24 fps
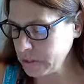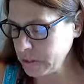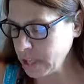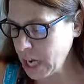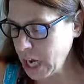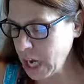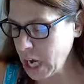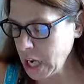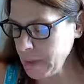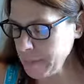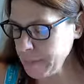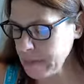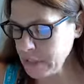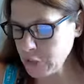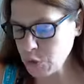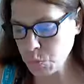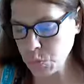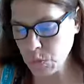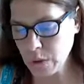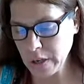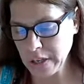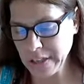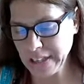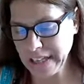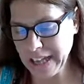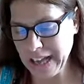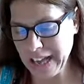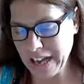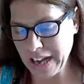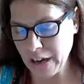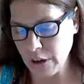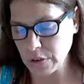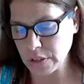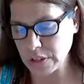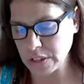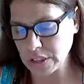Time is running
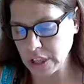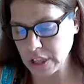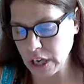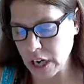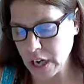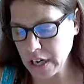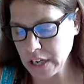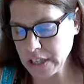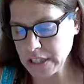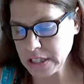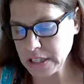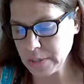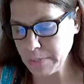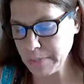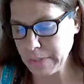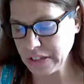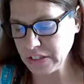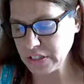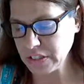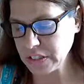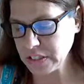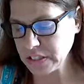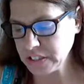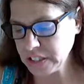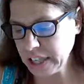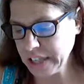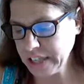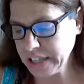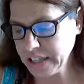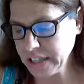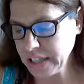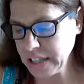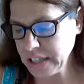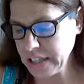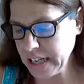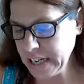out. God is about to shake
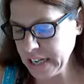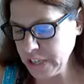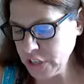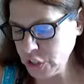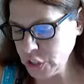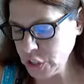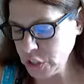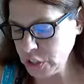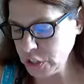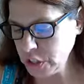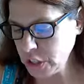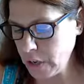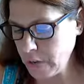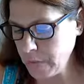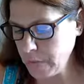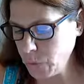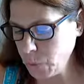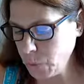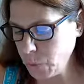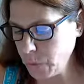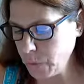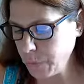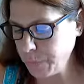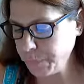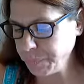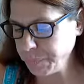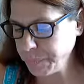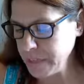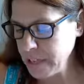the nations of the world.